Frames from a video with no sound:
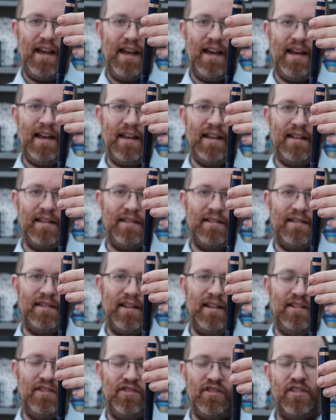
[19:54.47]
And
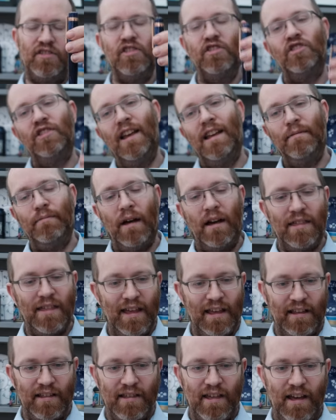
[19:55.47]
it's just a shame, I
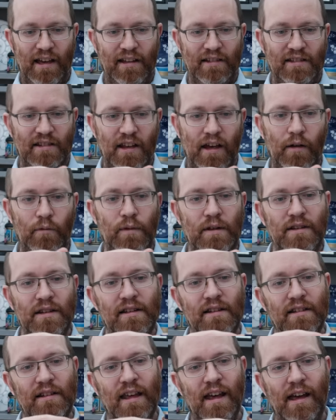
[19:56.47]
think, that we
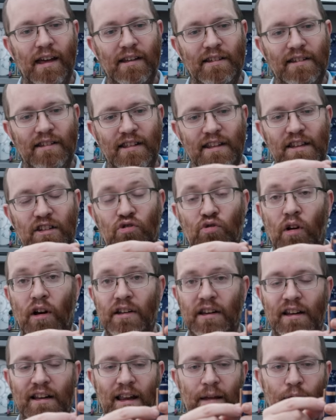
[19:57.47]
didn't get the
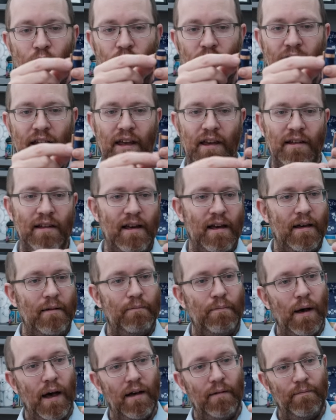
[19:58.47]
trident clip on here.
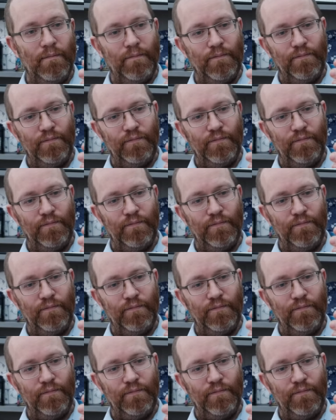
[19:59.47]
But